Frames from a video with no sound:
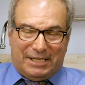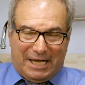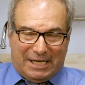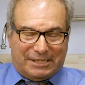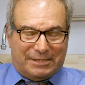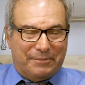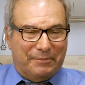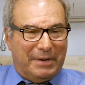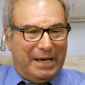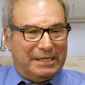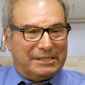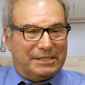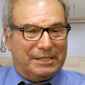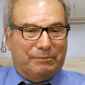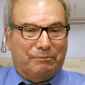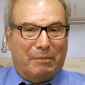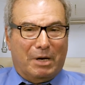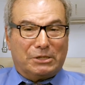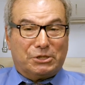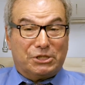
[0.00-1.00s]
It does. It makes it
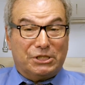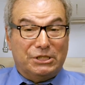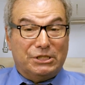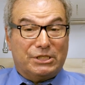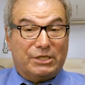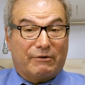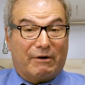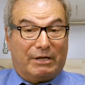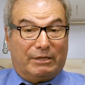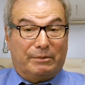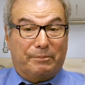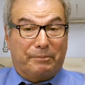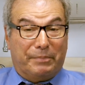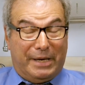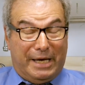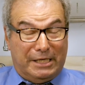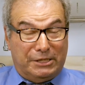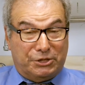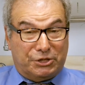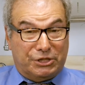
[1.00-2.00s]
much easier on the
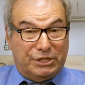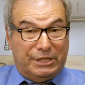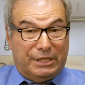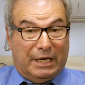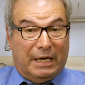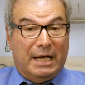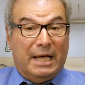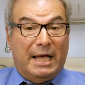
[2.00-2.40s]
patient.